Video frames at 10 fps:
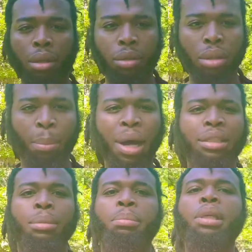The
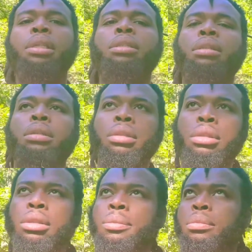possibilities
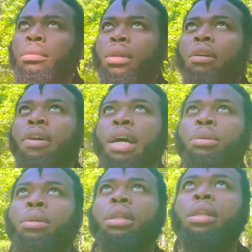of how
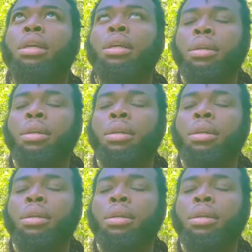you think.